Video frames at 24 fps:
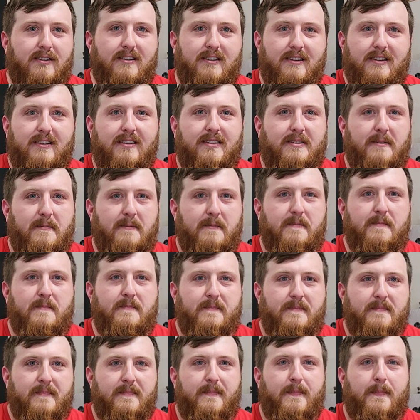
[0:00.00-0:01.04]
the other
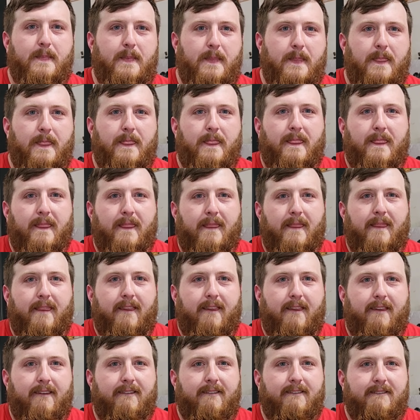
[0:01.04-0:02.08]
10% is going to
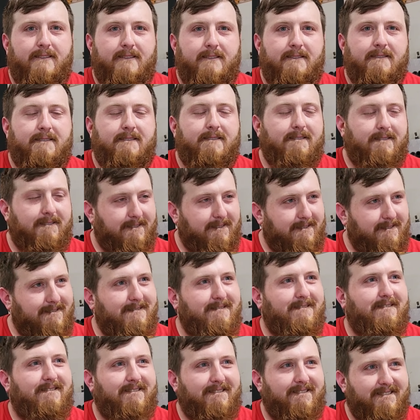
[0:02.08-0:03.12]
come quick. It's
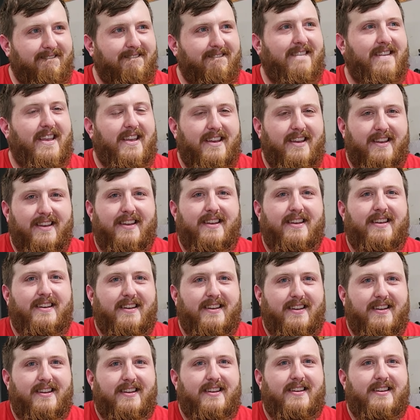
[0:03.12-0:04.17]
just the
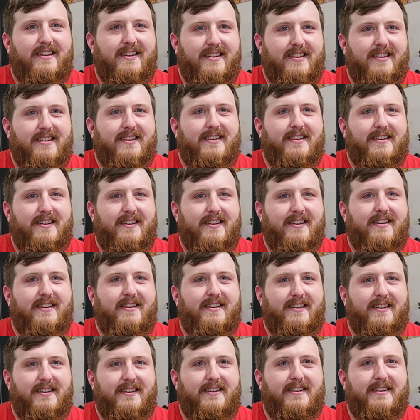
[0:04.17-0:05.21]
little stuff there,